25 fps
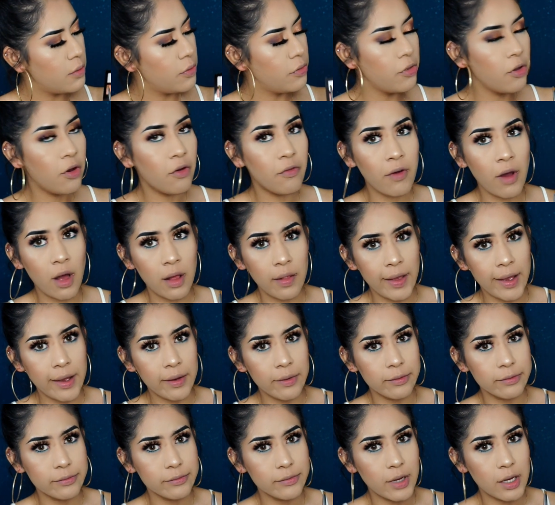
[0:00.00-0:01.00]
No
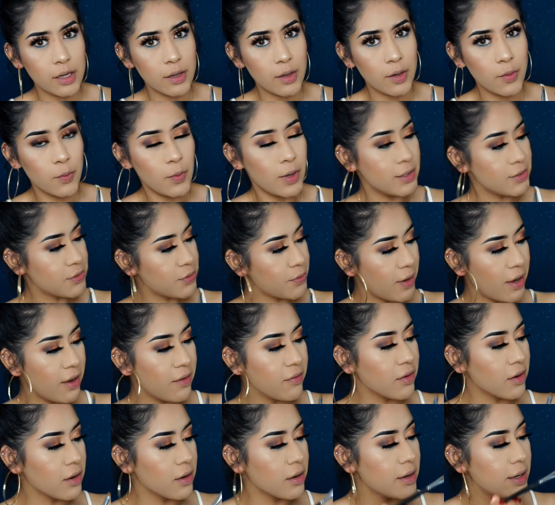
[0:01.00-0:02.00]
fallout
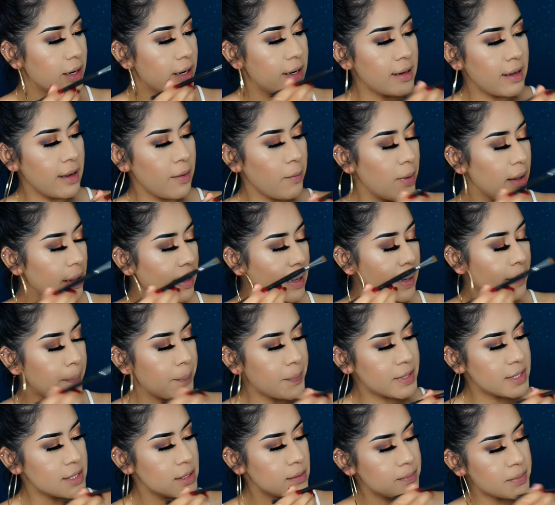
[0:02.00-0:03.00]
whatsoever. And I went like
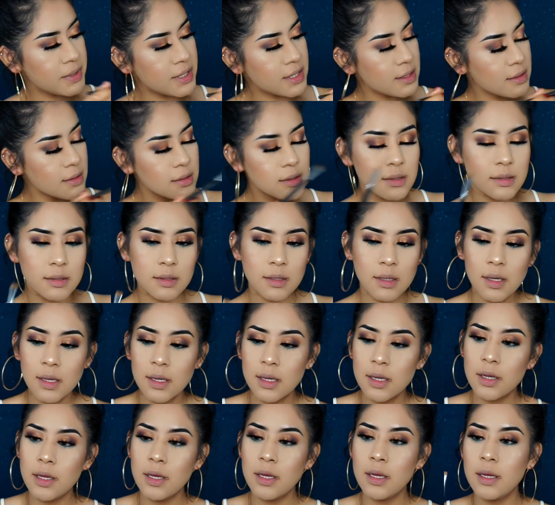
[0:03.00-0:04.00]
pss,
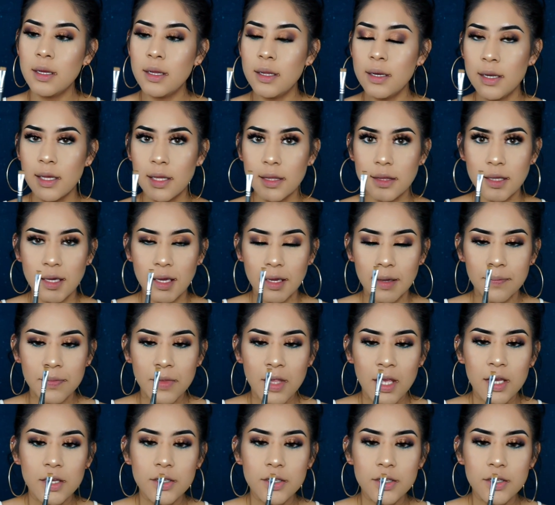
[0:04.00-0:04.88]
pss, nothing.